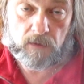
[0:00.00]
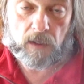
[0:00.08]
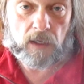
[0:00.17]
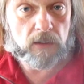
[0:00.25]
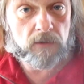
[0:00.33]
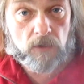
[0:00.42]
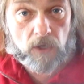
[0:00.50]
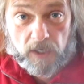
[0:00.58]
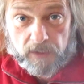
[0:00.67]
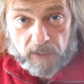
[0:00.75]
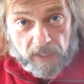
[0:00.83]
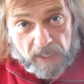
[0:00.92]
and
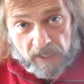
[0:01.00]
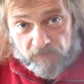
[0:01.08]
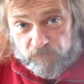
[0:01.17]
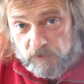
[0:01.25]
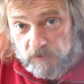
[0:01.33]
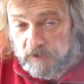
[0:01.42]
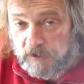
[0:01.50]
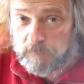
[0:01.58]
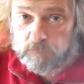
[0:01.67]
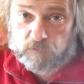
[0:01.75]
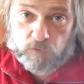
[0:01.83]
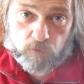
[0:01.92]
not have to
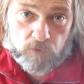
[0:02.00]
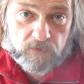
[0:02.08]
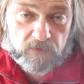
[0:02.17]
keep doing